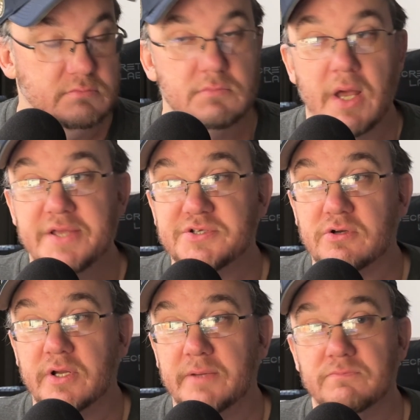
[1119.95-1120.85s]
ice
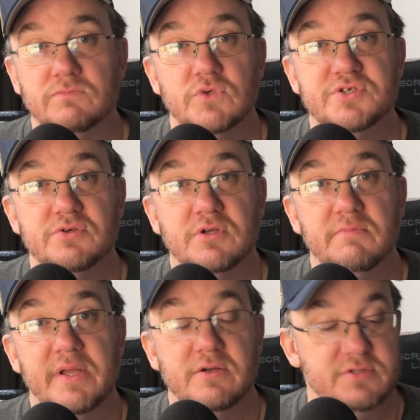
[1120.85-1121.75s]
cream, which you can
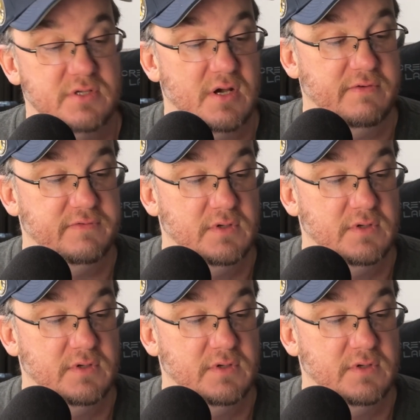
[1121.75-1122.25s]
make yourself.